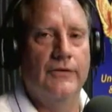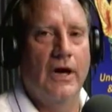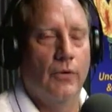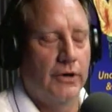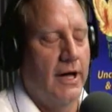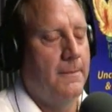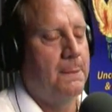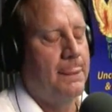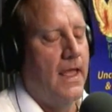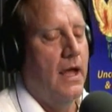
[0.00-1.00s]
How's that working out?
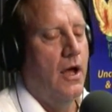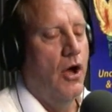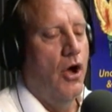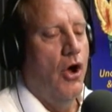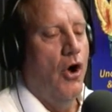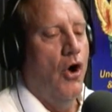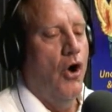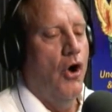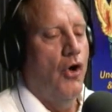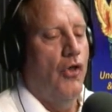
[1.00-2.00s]

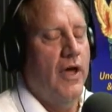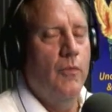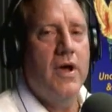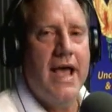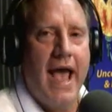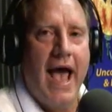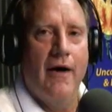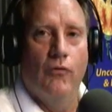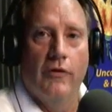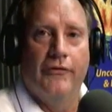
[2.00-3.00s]
Then we
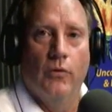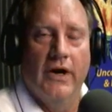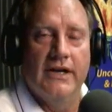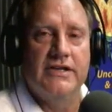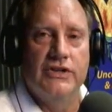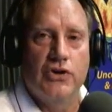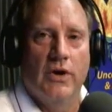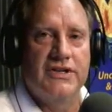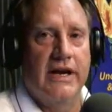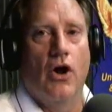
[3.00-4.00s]
have Wolfowitz and
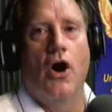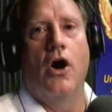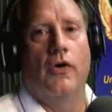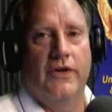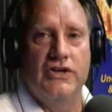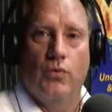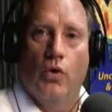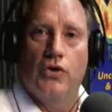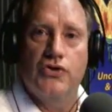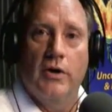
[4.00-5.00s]
so on saying, these
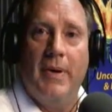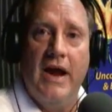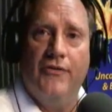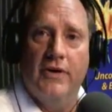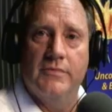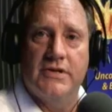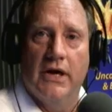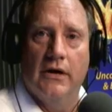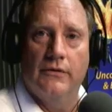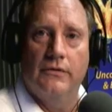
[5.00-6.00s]
wars are going to pay for
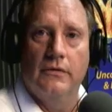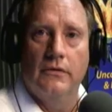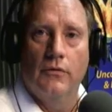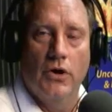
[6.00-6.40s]
themselves.